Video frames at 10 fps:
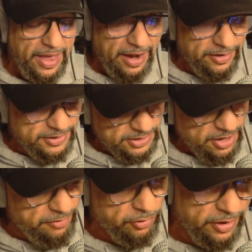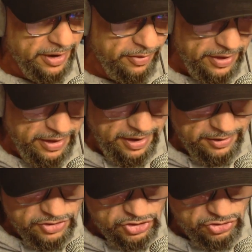and discovering the
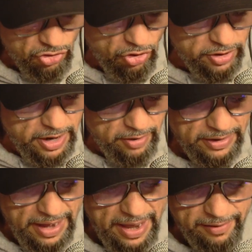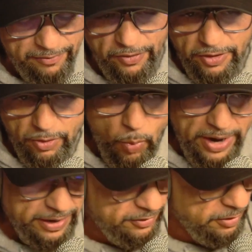extraordinary life
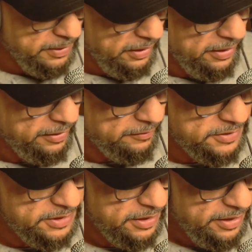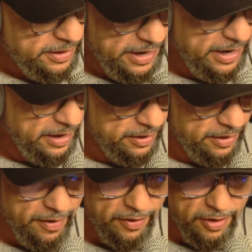waiting to be lived in
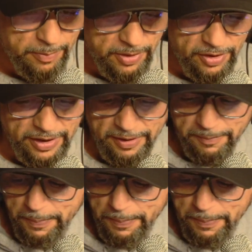community.